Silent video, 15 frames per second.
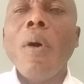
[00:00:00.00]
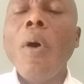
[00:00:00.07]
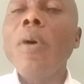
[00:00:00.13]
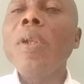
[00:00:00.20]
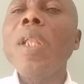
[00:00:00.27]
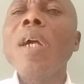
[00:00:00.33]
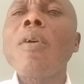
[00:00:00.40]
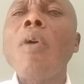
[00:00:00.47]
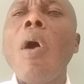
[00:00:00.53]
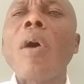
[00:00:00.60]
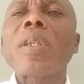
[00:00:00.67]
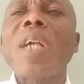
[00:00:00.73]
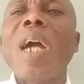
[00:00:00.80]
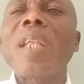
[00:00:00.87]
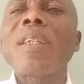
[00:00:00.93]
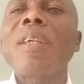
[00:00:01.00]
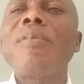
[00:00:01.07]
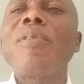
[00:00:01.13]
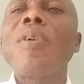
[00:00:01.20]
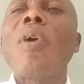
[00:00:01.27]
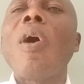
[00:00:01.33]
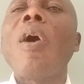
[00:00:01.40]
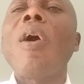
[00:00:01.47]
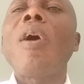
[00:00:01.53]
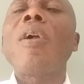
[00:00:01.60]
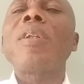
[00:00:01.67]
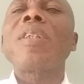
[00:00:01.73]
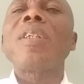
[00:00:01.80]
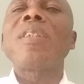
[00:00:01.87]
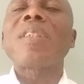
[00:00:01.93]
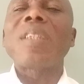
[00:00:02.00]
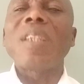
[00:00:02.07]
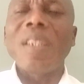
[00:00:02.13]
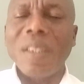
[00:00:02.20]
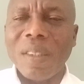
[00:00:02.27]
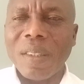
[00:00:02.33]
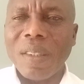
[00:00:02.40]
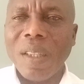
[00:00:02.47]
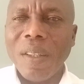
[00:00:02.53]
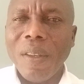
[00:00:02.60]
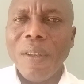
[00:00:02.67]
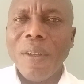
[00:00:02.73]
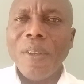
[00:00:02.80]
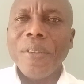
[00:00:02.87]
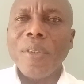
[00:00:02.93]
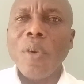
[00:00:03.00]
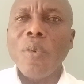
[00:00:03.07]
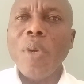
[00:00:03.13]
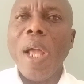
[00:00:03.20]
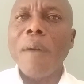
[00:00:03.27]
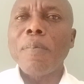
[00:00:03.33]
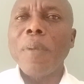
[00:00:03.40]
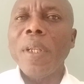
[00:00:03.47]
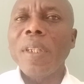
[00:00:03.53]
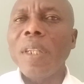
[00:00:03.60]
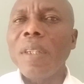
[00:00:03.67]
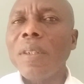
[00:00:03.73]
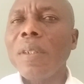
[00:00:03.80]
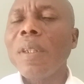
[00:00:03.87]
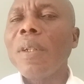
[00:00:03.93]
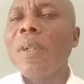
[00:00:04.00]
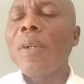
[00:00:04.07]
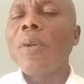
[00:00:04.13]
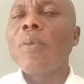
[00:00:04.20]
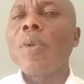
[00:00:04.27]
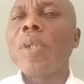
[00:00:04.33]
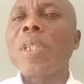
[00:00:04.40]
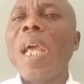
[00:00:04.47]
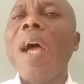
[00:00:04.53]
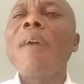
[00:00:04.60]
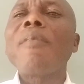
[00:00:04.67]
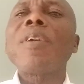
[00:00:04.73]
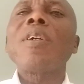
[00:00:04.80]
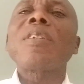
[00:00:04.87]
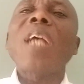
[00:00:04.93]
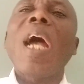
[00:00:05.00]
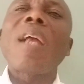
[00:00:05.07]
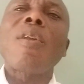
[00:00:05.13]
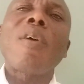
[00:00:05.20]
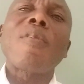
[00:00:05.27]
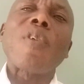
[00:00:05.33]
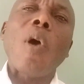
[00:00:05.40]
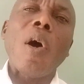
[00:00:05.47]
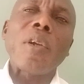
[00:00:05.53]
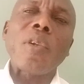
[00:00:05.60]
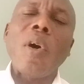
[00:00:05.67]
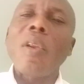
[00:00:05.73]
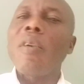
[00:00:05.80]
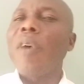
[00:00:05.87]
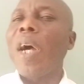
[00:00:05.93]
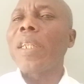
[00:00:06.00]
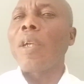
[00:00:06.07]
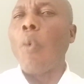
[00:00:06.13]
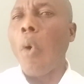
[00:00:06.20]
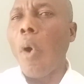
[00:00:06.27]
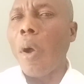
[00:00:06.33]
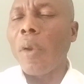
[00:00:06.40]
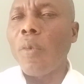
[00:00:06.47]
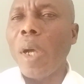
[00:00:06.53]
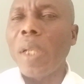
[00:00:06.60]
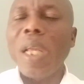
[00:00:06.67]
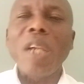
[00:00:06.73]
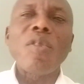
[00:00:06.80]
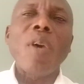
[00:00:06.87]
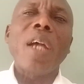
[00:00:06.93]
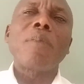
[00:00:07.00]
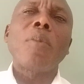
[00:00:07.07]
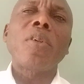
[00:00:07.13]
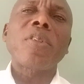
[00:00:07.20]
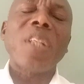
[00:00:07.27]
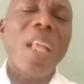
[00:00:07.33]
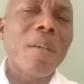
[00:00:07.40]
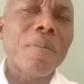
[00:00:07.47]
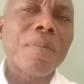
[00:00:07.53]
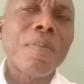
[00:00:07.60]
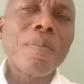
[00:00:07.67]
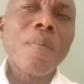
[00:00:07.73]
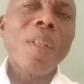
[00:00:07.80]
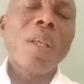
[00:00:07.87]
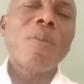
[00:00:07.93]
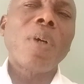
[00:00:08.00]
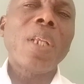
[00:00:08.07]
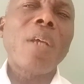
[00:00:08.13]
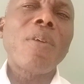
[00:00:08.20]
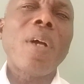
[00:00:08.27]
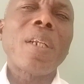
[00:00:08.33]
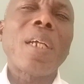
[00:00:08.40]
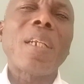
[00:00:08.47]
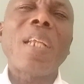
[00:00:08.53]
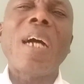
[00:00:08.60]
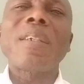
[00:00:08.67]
Only God can give you all these things. So we are pleading with every child of God all over the world, whether you are a Muslim, whether you are an